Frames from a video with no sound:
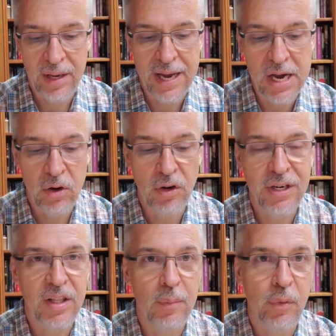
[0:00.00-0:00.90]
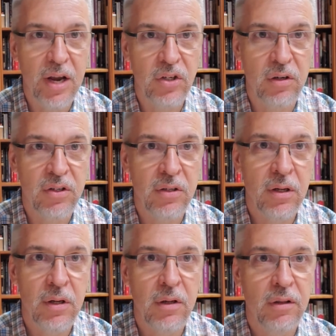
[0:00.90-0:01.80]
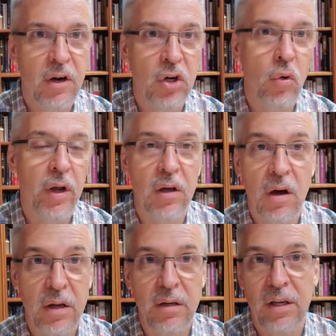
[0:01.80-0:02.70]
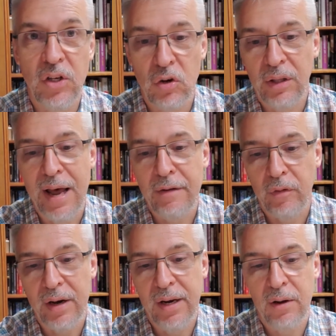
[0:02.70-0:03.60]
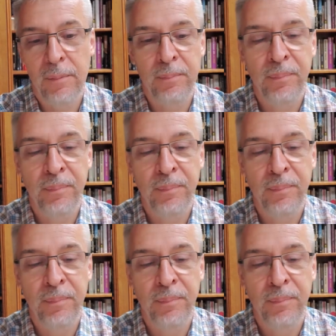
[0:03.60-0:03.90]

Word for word: I understand the pressures that are going on in your life right now.